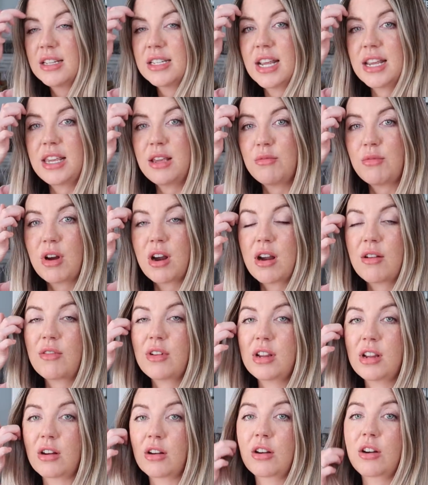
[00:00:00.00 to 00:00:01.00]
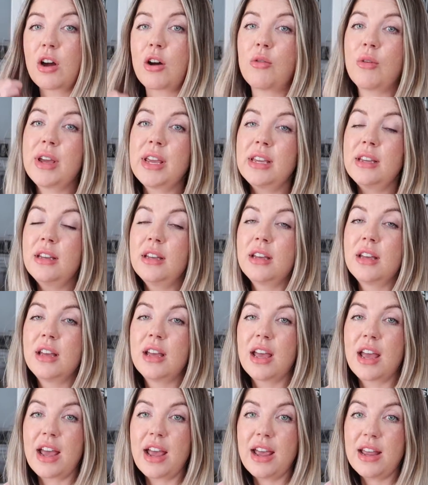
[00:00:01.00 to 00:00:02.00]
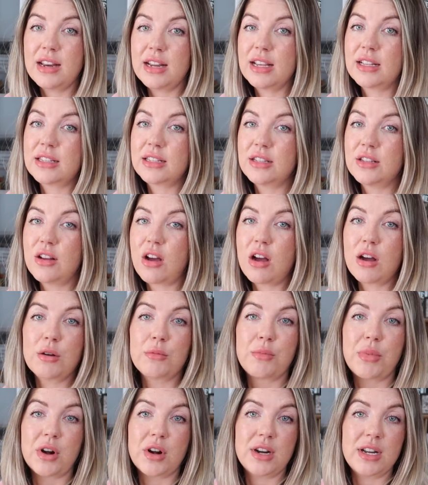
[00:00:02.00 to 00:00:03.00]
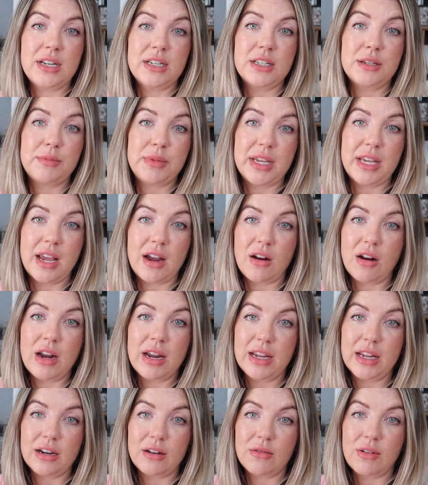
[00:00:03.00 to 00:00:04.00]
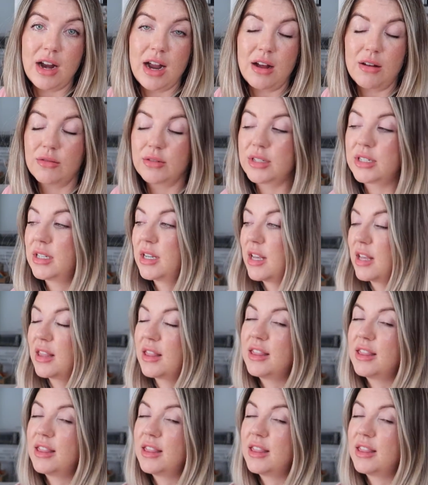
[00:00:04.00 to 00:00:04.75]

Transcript: take it wherever you're going, and it's not a burden to be carrying it around.